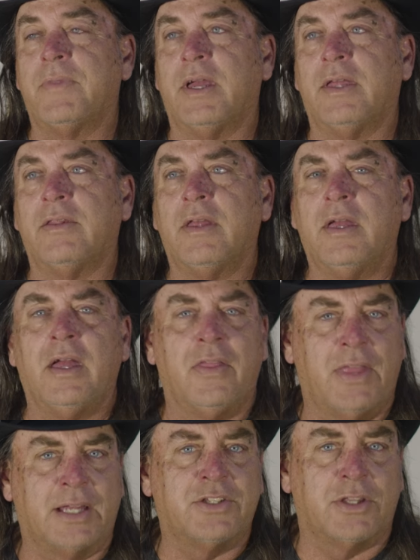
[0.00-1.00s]
And
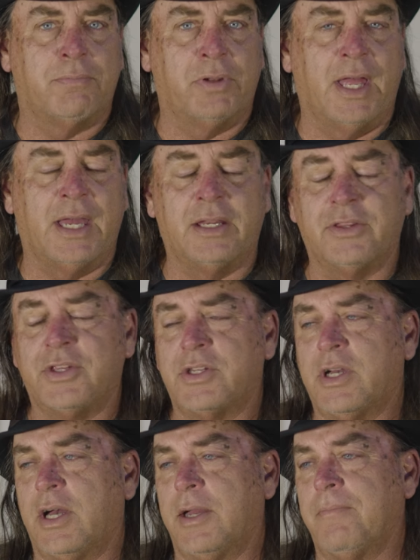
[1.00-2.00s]
that's the plan at the
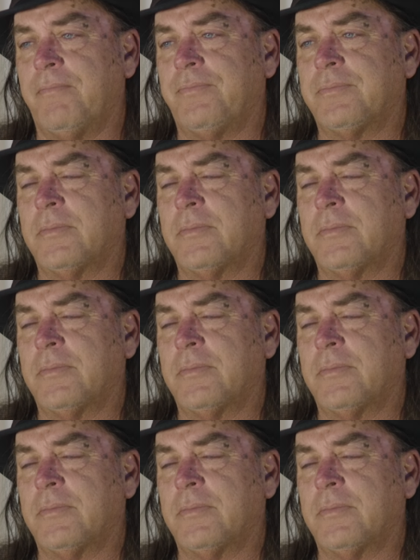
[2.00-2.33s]
time.